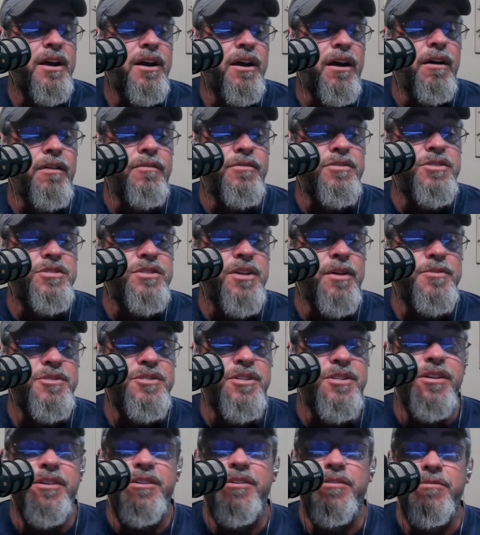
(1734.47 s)
of
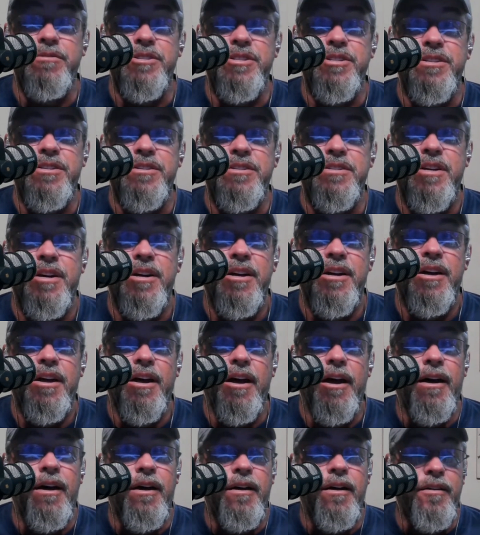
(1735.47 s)
substitutions
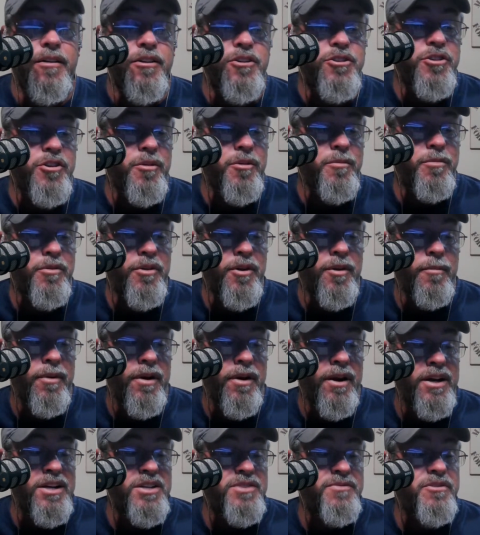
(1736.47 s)
that you can put in
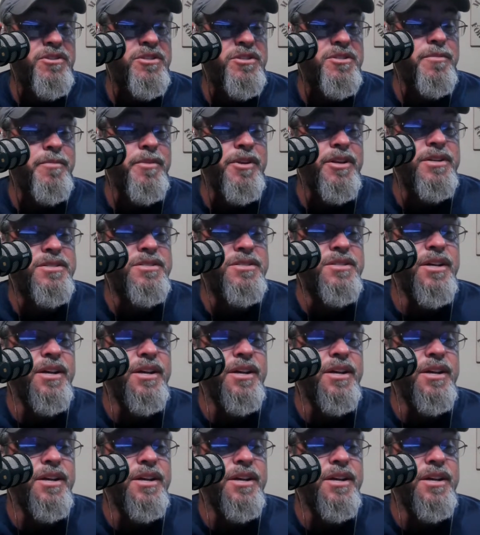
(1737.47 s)
place for some of these